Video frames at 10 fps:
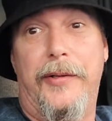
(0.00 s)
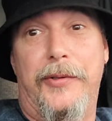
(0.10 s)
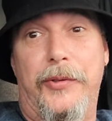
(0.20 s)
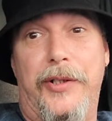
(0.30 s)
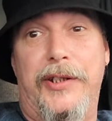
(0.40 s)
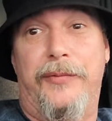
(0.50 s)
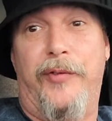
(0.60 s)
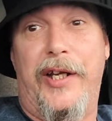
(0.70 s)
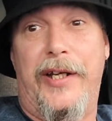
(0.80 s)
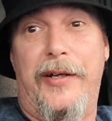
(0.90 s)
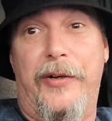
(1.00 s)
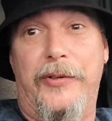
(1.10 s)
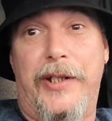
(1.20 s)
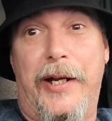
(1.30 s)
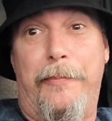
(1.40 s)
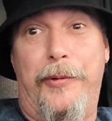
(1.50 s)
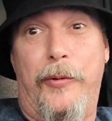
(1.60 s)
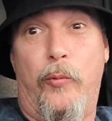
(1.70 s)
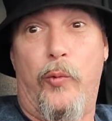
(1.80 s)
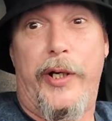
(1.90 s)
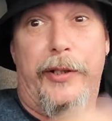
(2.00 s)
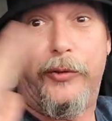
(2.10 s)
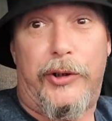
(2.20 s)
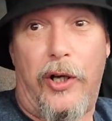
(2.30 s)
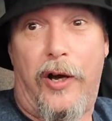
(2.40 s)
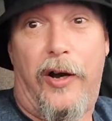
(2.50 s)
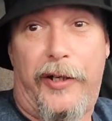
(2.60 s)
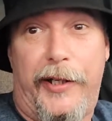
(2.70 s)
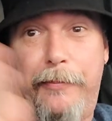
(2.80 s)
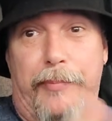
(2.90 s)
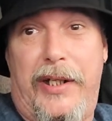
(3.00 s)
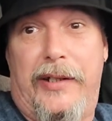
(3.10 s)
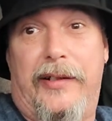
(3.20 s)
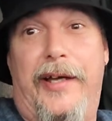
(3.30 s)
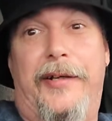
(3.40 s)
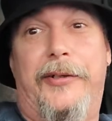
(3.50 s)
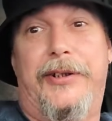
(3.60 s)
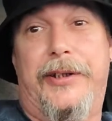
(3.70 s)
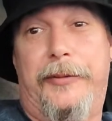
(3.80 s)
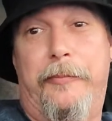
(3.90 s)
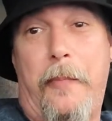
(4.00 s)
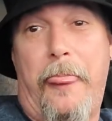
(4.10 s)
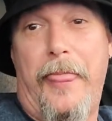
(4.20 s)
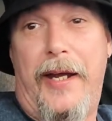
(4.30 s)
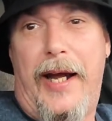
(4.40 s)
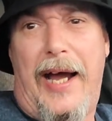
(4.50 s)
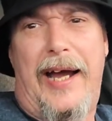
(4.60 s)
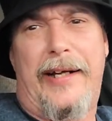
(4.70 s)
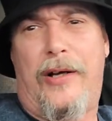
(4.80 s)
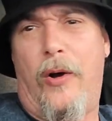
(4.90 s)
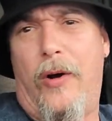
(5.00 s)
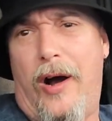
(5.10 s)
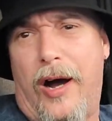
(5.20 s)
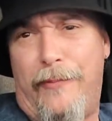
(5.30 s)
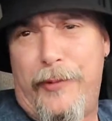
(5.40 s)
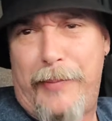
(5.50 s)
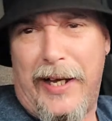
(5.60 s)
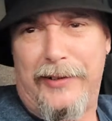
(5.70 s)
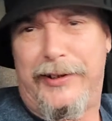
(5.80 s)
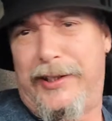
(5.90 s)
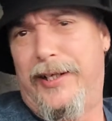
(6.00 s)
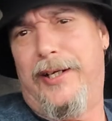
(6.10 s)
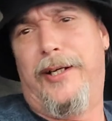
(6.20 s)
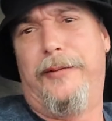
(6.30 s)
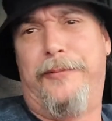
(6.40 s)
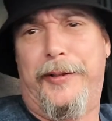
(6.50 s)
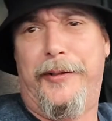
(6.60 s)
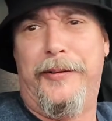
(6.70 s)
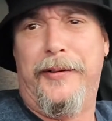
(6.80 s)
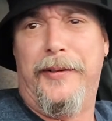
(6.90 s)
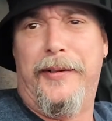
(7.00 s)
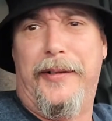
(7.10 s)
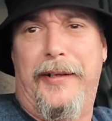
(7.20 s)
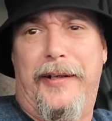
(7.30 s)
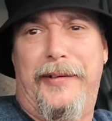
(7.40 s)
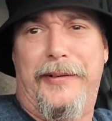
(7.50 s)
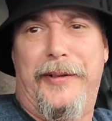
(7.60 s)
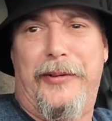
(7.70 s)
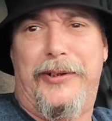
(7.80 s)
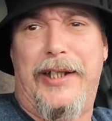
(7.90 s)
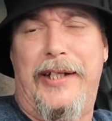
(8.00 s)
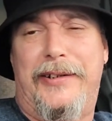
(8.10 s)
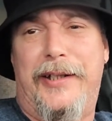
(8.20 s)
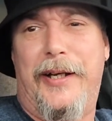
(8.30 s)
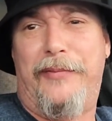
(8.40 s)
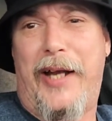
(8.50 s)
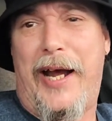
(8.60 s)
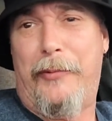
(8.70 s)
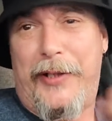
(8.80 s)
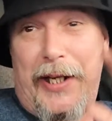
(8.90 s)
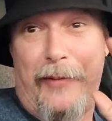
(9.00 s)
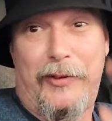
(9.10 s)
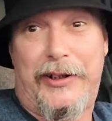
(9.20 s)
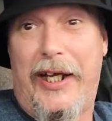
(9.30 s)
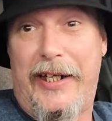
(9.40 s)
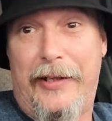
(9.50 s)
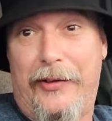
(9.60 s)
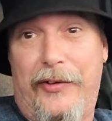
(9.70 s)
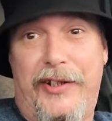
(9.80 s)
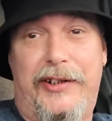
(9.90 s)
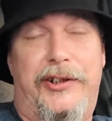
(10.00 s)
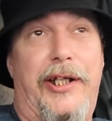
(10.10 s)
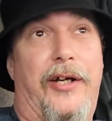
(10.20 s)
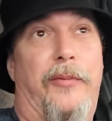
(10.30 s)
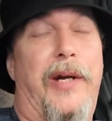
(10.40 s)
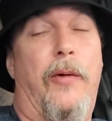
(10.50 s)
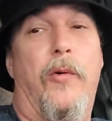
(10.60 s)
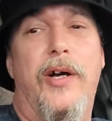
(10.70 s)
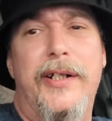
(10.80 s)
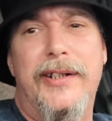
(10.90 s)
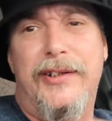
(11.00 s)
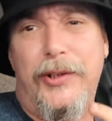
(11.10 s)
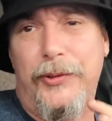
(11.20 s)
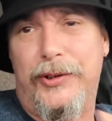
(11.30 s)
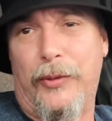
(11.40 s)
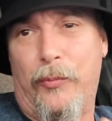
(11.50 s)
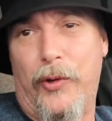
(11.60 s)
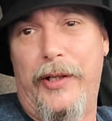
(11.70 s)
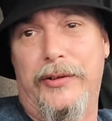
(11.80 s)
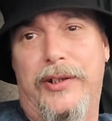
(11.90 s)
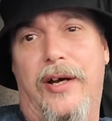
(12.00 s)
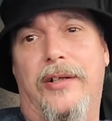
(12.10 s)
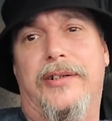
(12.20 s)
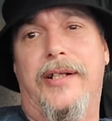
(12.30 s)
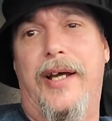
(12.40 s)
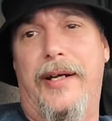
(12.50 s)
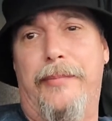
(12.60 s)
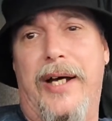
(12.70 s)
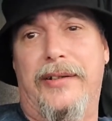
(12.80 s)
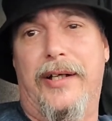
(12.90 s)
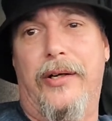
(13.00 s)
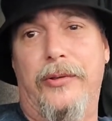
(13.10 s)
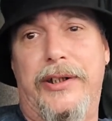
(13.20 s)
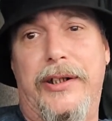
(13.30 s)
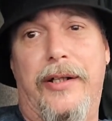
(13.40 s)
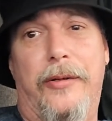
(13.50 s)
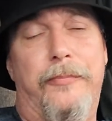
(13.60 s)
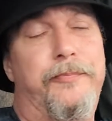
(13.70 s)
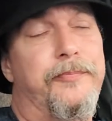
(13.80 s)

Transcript: do these videos and I put real talk in big letters and I go off about stuff and you know, say stuff that I would never say here on this channel. But I wanted to do some real talk today about the OTO.